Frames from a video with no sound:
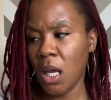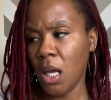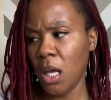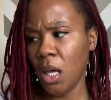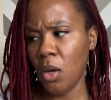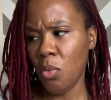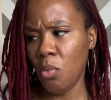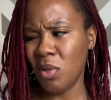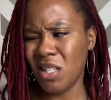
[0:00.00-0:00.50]

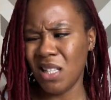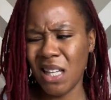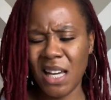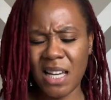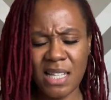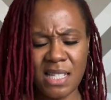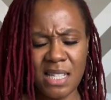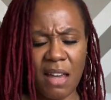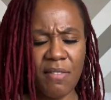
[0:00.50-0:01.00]
It was like
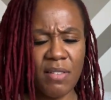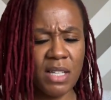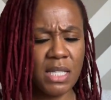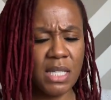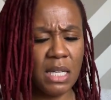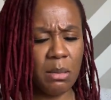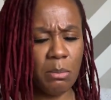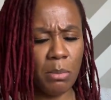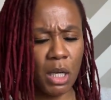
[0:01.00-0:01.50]

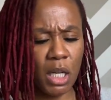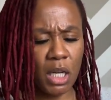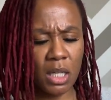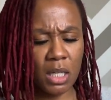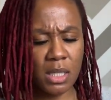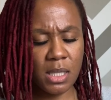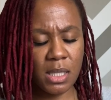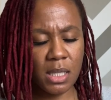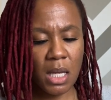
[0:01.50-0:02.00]
$17,
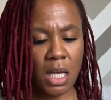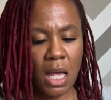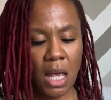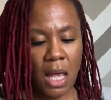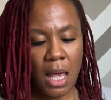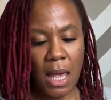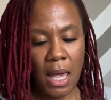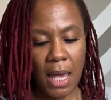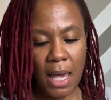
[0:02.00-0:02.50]

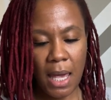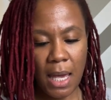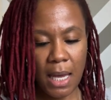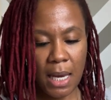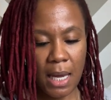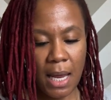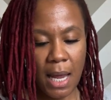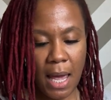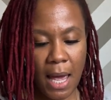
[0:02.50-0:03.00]
and
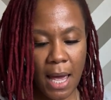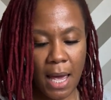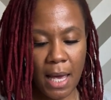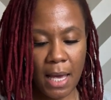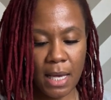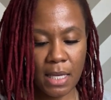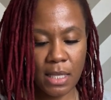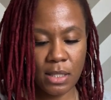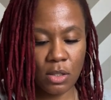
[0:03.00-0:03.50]
it
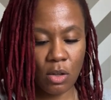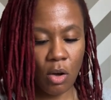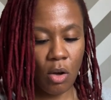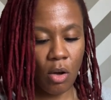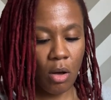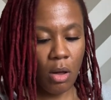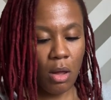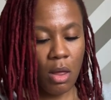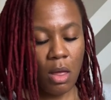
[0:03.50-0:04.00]
has
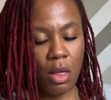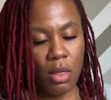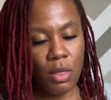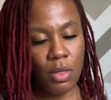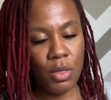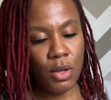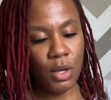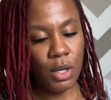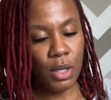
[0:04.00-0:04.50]

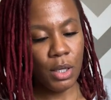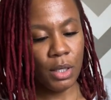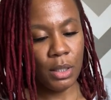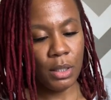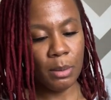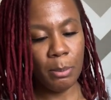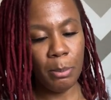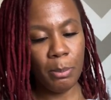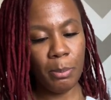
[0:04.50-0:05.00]

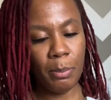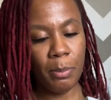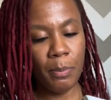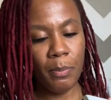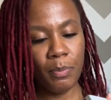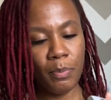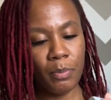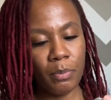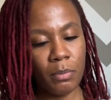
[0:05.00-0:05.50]
the
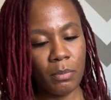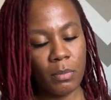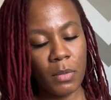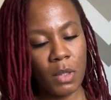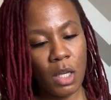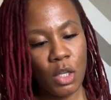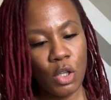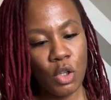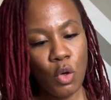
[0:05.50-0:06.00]

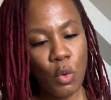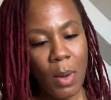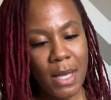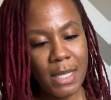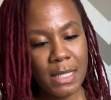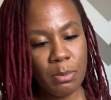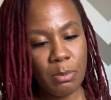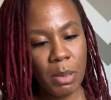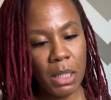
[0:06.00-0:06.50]

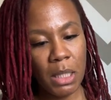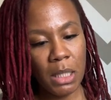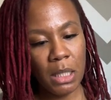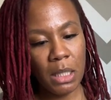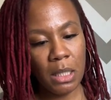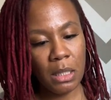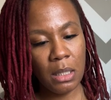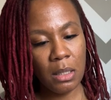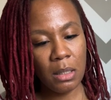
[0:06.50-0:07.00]

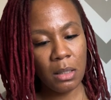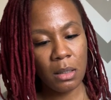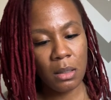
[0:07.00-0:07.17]
USB